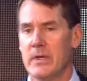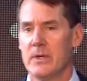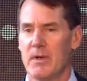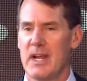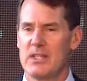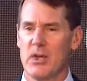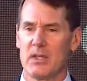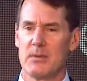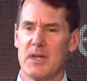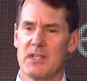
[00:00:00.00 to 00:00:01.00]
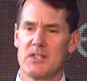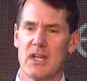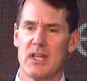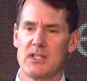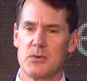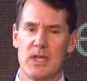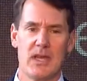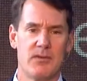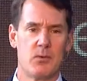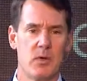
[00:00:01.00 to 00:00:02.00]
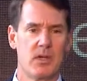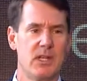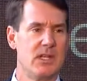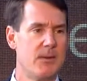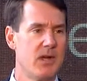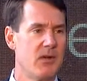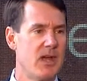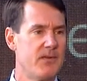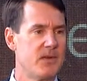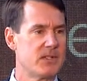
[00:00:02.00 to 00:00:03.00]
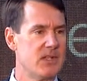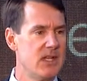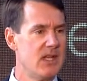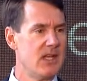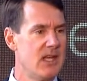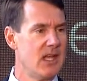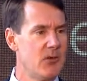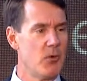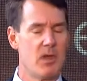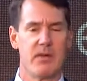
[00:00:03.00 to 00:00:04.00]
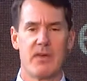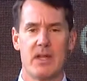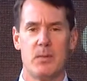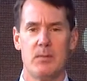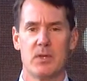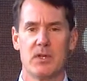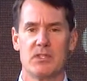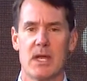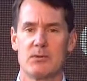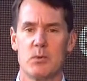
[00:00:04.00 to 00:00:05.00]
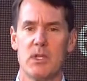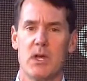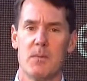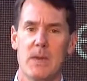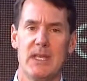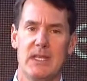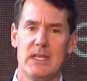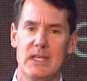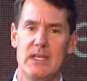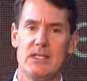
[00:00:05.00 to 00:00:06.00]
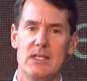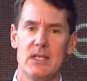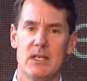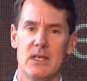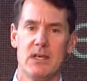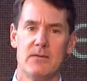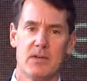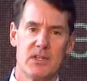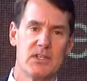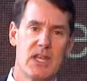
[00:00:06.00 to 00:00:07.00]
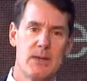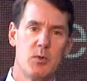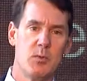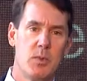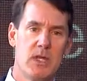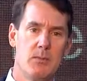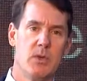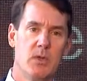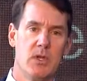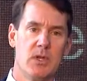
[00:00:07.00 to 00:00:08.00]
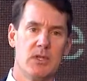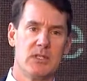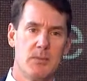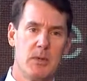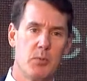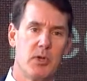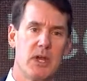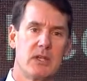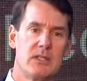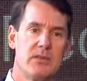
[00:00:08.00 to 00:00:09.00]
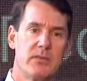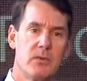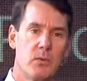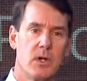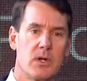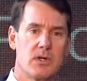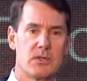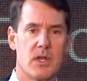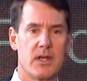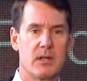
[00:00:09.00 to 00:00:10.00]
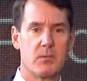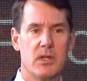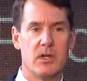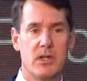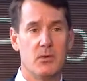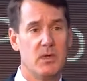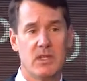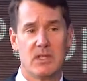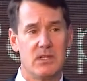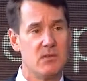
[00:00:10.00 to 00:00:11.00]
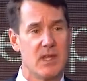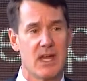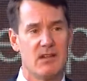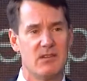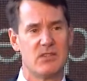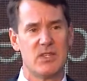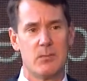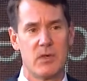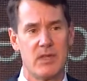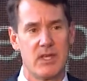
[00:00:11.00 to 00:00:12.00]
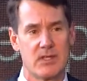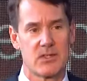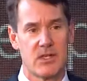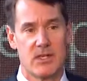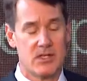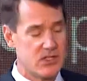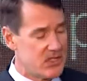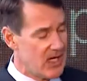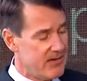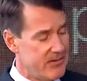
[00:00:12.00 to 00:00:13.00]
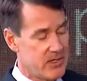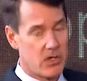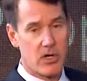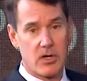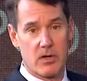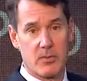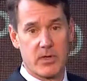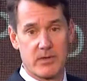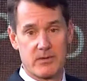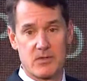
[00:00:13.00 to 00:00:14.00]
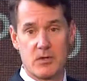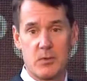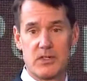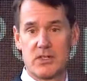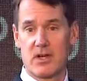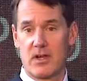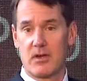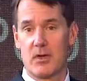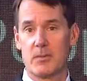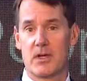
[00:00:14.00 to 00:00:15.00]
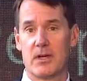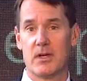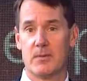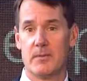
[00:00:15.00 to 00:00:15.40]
Right? I talked about the challenge we have in working demographics and needing to get qualified people to jobs. We don't make it easy for disabled people to be productive workers in our community, and we can do that. Simple things. Shave the curb so a wheelchair can go up the curb.